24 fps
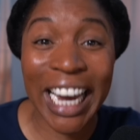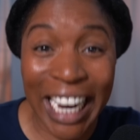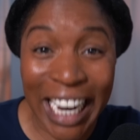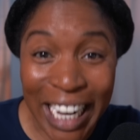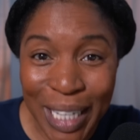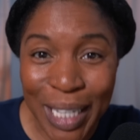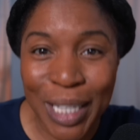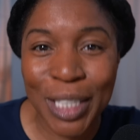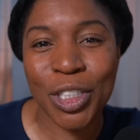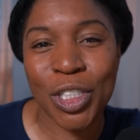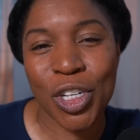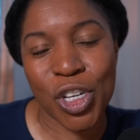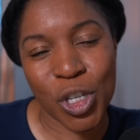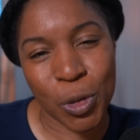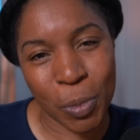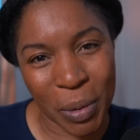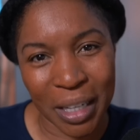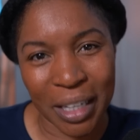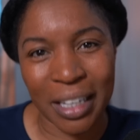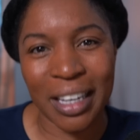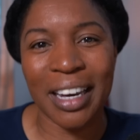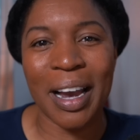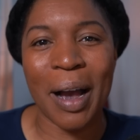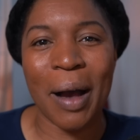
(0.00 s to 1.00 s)
English
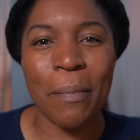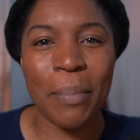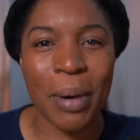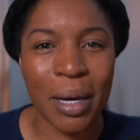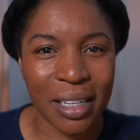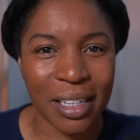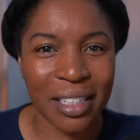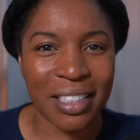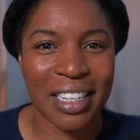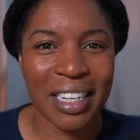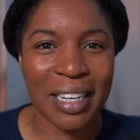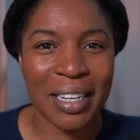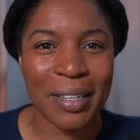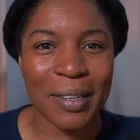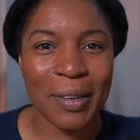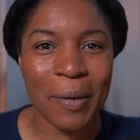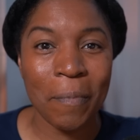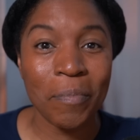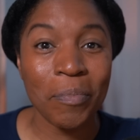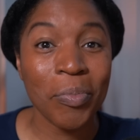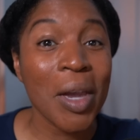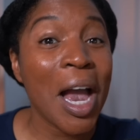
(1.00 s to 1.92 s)
speaking abilities.